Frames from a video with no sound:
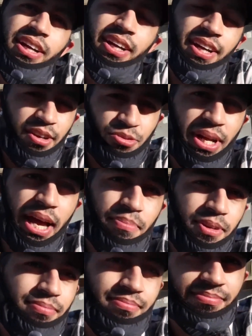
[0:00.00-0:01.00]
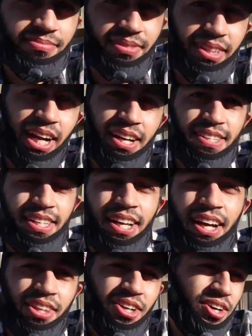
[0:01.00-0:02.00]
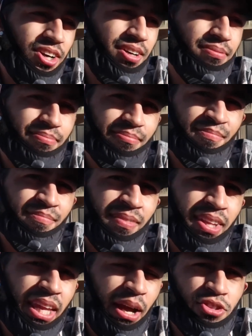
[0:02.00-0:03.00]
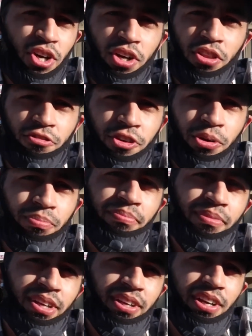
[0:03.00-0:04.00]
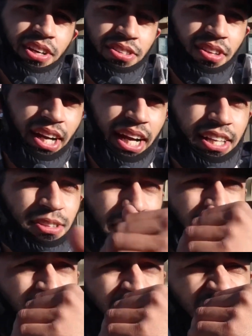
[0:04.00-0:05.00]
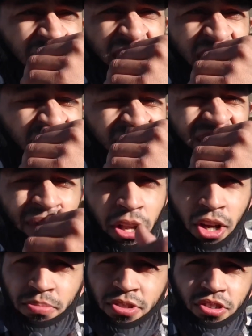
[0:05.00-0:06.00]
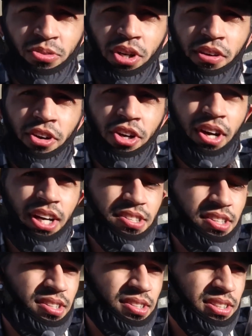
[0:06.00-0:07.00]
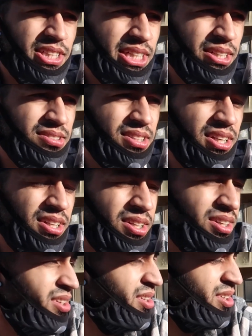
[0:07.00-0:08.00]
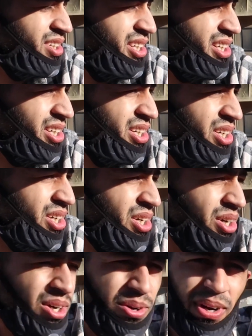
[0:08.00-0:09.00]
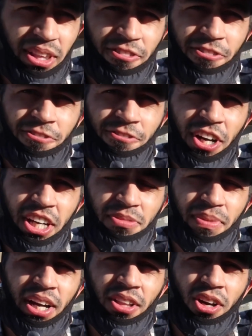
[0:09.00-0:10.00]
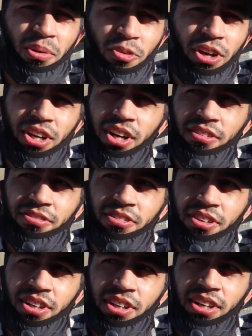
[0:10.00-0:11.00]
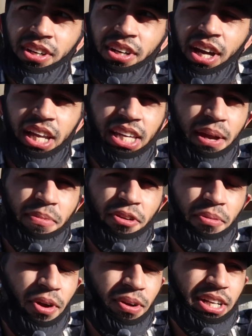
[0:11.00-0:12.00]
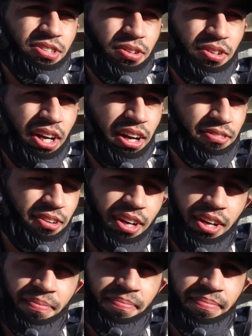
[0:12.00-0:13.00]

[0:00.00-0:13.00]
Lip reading: Here's what happened. The guy said he got in the car. I was talking on the phone. So the guy gets in my car, and my alarm starts going off all crazy. I was like, why the fuck is my alarm going off? And he gave me the remote and I turned it off, right?